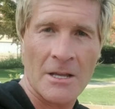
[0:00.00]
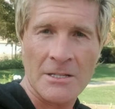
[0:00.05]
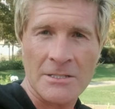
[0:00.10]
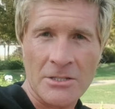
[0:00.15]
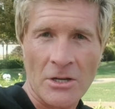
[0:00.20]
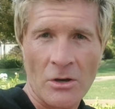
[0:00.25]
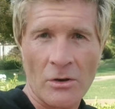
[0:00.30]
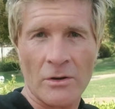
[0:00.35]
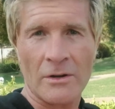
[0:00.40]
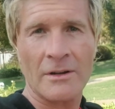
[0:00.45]

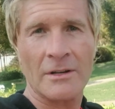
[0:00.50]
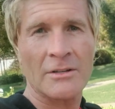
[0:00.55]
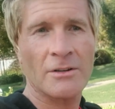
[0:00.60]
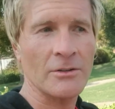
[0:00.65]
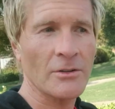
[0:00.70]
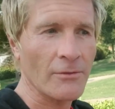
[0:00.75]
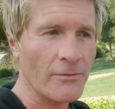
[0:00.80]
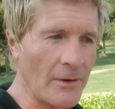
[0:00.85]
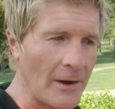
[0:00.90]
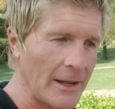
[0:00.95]
So
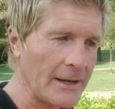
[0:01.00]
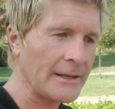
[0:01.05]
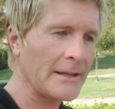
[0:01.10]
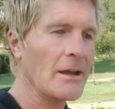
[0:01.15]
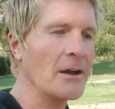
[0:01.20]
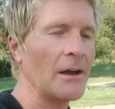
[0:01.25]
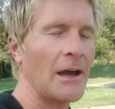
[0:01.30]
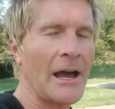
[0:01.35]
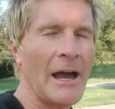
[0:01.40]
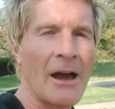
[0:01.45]
finding
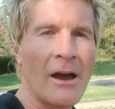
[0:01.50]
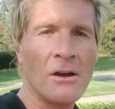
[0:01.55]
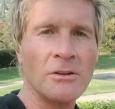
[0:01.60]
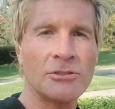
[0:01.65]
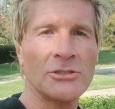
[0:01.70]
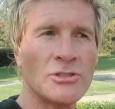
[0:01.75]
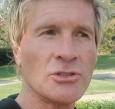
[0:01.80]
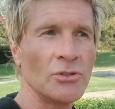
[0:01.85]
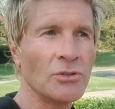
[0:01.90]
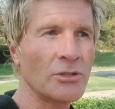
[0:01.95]
out how
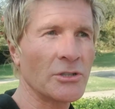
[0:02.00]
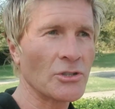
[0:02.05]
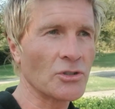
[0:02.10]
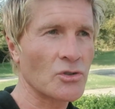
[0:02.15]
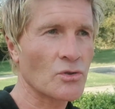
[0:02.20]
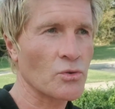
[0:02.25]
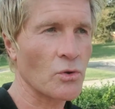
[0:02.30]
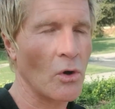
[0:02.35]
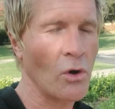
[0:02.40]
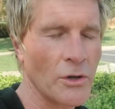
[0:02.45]
to
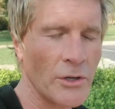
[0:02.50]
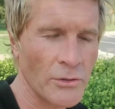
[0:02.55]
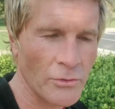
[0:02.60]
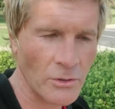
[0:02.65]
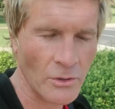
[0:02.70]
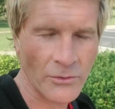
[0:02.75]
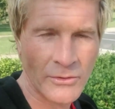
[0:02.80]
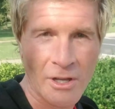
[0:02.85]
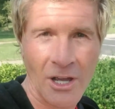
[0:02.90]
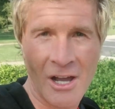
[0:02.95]
control your
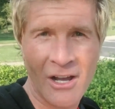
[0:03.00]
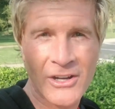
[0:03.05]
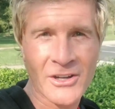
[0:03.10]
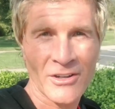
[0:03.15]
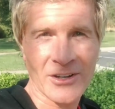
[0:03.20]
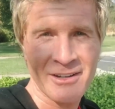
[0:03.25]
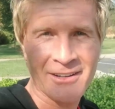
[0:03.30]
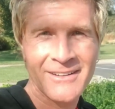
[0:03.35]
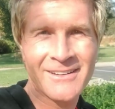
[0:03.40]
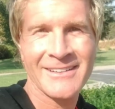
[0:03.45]
own
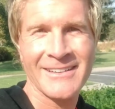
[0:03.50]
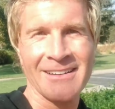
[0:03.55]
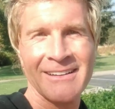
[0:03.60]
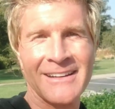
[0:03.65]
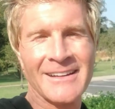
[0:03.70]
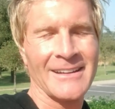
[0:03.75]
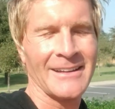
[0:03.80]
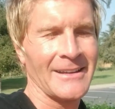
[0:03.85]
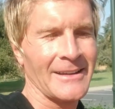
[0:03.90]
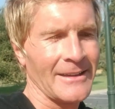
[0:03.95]
hunger
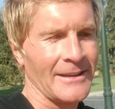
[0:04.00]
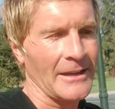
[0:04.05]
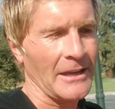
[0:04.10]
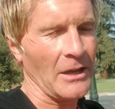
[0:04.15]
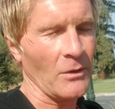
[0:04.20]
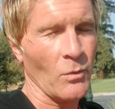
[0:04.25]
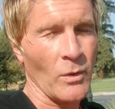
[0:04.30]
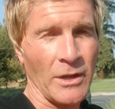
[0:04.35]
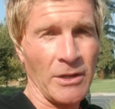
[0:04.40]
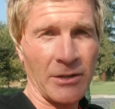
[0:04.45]

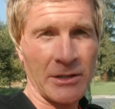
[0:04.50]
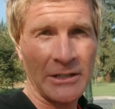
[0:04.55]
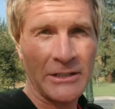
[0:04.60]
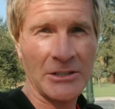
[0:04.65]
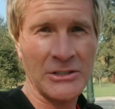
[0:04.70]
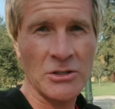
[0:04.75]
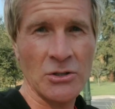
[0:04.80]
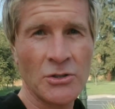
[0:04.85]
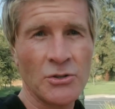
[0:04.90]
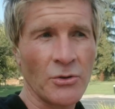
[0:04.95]
and what you can
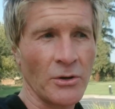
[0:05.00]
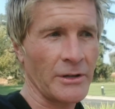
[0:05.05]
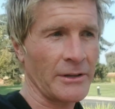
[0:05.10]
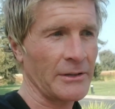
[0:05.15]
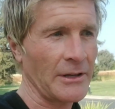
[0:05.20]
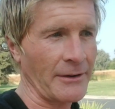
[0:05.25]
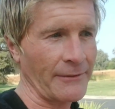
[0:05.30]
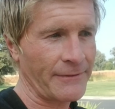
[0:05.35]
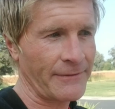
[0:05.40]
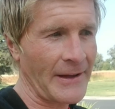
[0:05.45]
do during
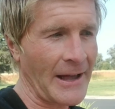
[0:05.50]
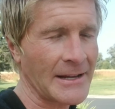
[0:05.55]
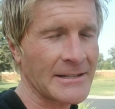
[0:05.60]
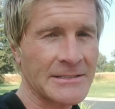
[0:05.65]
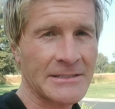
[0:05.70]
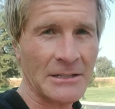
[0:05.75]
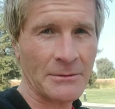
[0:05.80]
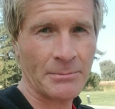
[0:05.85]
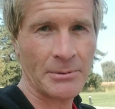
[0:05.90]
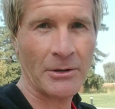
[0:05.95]
that
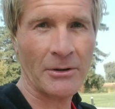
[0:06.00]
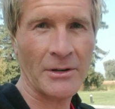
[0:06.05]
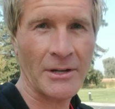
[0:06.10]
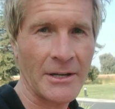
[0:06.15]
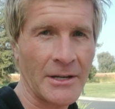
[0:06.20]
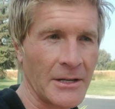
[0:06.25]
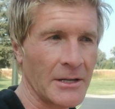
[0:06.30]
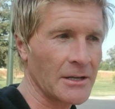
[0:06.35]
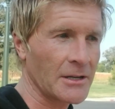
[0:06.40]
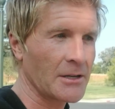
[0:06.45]
fasting
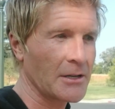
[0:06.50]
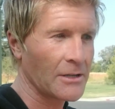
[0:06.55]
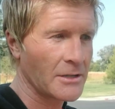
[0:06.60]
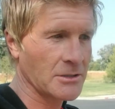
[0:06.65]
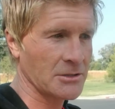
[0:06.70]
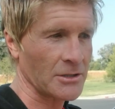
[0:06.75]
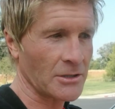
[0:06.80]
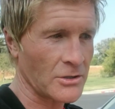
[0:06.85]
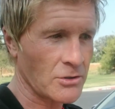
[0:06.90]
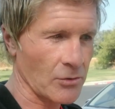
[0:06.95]
period
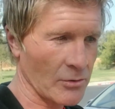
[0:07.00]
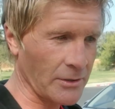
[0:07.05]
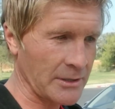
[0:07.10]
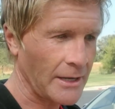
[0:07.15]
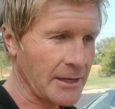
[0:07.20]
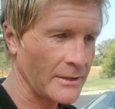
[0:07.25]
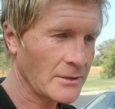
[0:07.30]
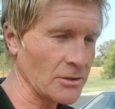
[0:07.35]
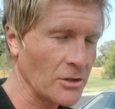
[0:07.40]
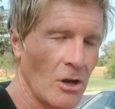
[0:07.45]
to
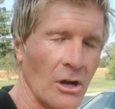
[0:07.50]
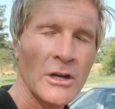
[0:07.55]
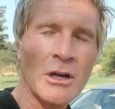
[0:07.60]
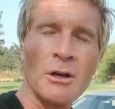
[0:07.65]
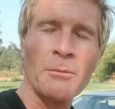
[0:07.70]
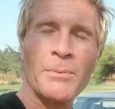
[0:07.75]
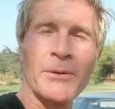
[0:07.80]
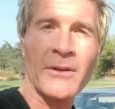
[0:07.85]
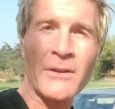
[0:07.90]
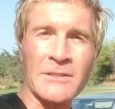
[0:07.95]
create
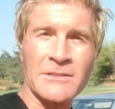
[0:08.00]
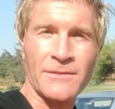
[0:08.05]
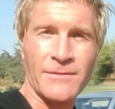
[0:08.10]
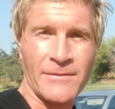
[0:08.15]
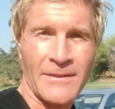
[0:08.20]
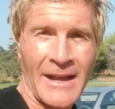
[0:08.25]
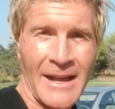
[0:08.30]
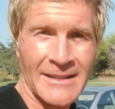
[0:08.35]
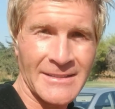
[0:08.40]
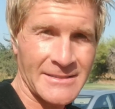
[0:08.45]
longer periods of
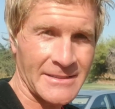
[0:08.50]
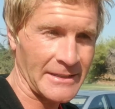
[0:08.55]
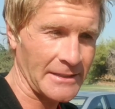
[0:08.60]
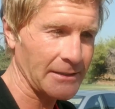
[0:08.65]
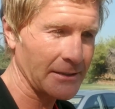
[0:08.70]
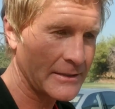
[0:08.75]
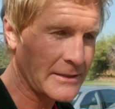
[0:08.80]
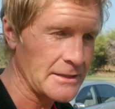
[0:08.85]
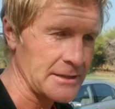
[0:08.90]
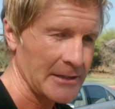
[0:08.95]

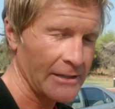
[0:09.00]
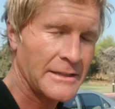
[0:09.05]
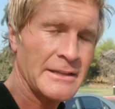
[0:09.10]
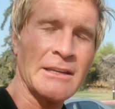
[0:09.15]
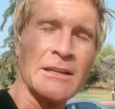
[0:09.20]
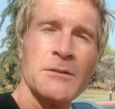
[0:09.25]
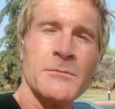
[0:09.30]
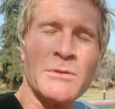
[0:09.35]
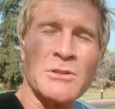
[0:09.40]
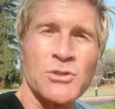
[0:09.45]
fasting
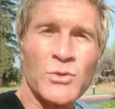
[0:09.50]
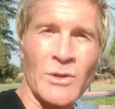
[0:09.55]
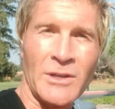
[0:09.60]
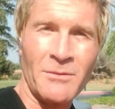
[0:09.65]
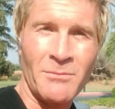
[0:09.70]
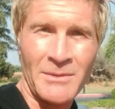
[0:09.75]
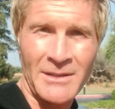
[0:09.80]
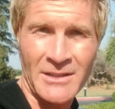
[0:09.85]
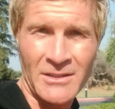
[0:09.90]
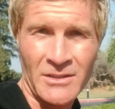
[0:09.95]
in
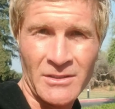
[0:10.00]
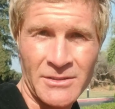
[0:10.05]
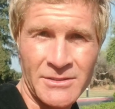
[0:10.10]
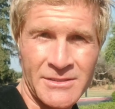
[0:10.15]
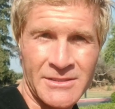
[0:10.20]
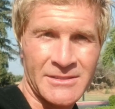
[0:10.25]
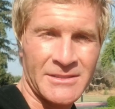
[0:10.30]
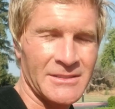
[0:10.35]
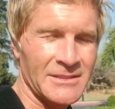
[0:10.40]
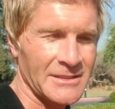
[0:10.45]
between
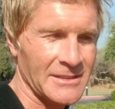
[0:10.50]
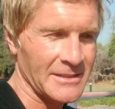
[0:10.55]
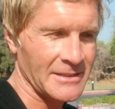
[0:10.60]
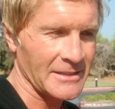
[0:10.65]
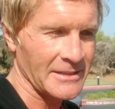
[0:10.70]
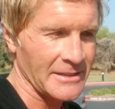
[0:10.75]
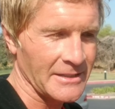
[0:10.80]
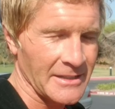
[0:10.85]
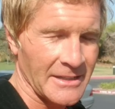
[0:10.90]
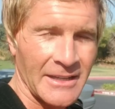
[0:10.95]
meals
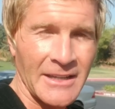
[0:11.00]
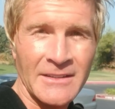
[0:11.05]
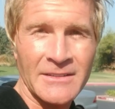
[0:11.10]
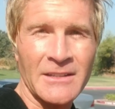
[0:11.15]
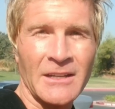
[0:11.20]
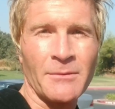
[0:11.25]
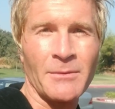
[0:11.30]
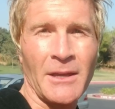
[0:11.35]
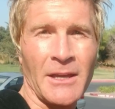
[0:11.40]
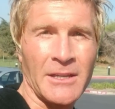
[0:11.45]
is
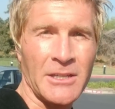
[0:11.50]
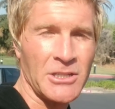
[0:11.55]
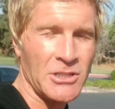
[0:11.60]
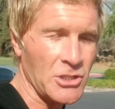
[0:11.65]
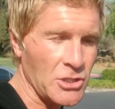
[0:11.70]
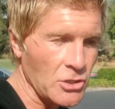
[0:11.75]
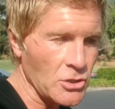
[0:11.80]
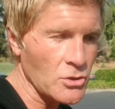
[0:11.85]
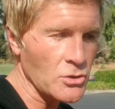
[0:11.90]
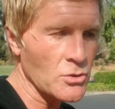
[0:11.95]
going to be a
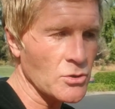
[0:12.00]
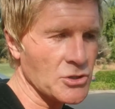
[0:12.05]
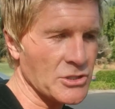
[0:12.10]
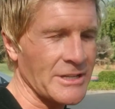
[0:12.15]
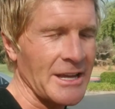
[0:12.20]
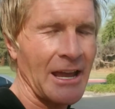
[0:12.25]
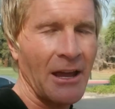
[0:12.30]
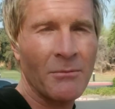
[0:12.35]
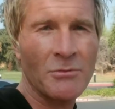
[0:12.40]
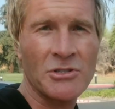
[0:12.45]
huge
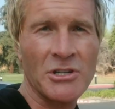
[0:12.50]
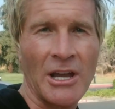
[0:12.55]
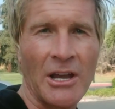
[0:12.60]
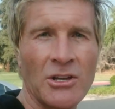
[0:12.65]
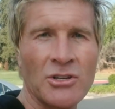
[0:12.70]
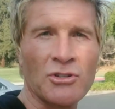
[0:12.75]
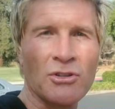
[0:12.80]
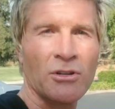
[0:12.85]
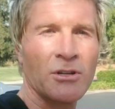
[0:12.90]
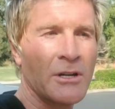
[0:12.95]
game
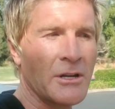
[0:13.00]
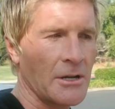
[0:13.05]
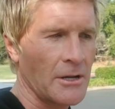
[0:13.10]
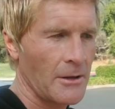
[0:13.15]
changer.